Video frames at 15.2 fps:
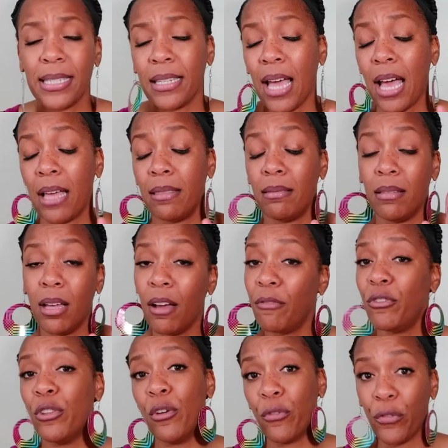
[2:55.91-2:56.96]
I
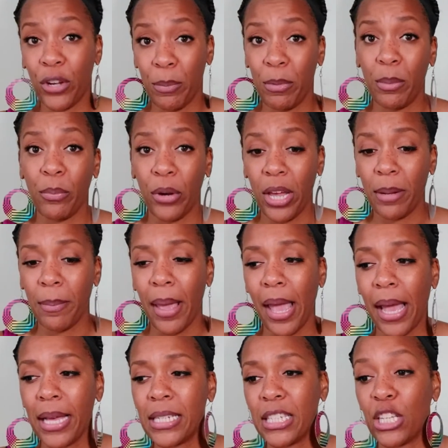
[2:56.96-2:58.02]
love the Freeman brand
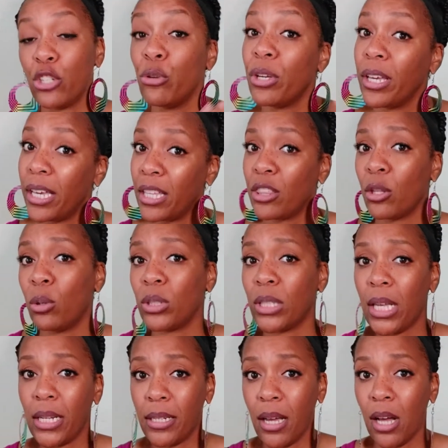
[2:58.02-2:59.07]
mask, and you can get those
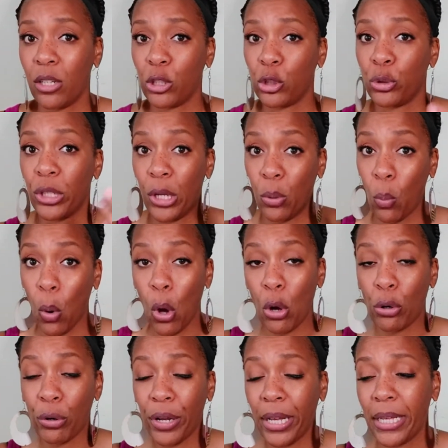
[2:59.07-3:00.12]
at Dollar Tree and
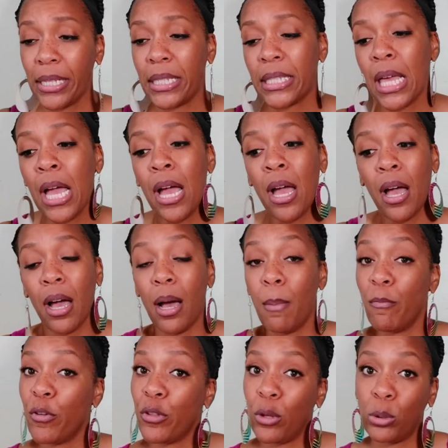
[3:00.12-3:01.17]
Walgreens,
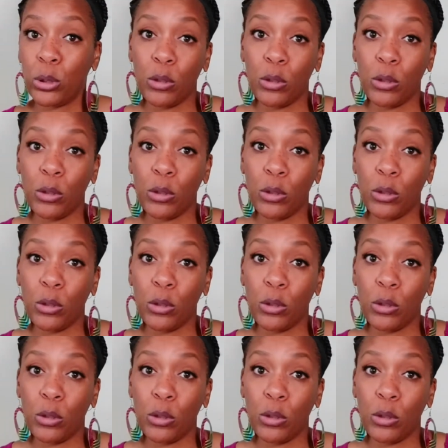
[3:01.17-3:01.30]
for those